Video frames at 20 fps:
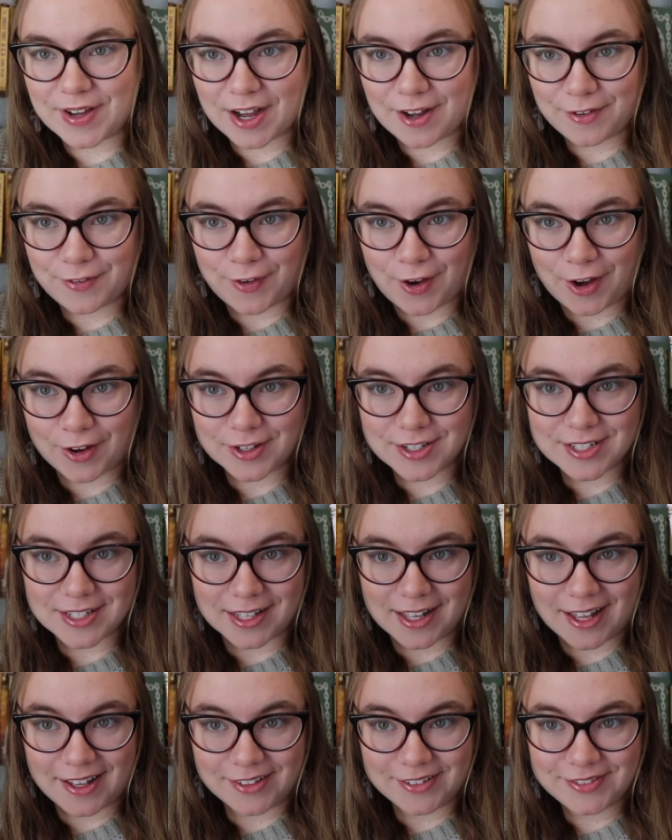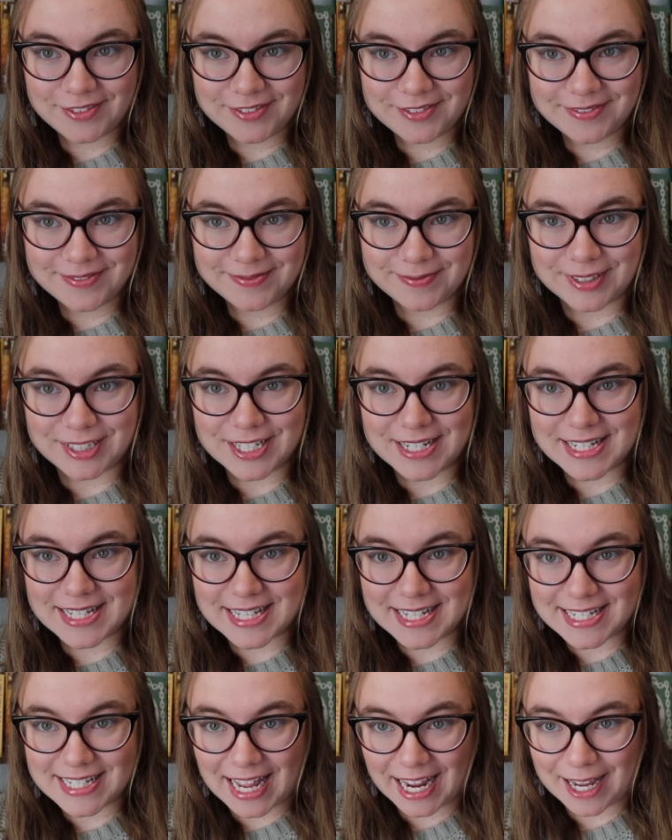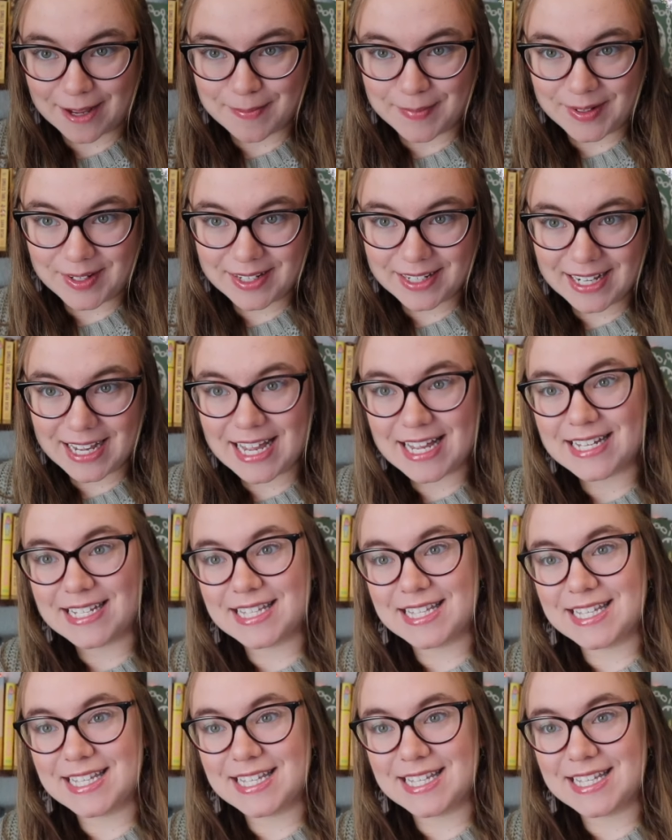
got Foxglove, which is the second book. Is